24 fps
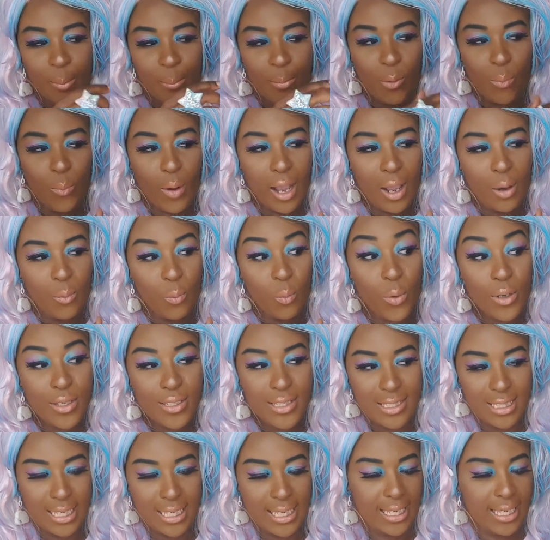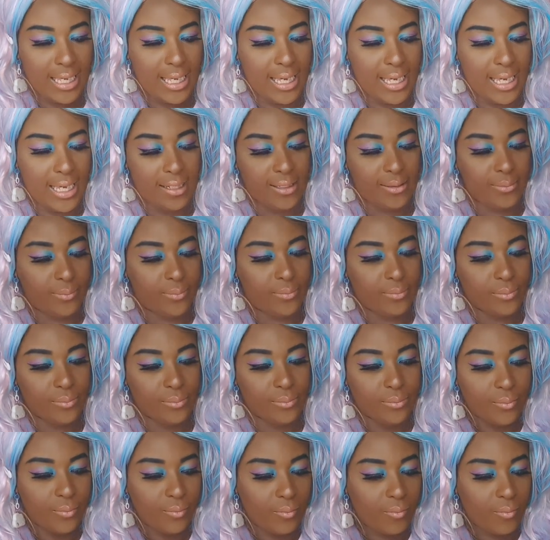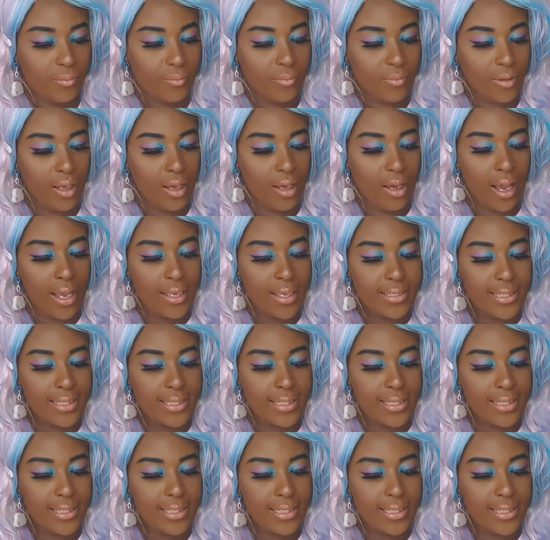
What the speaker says: But what I was thinking, I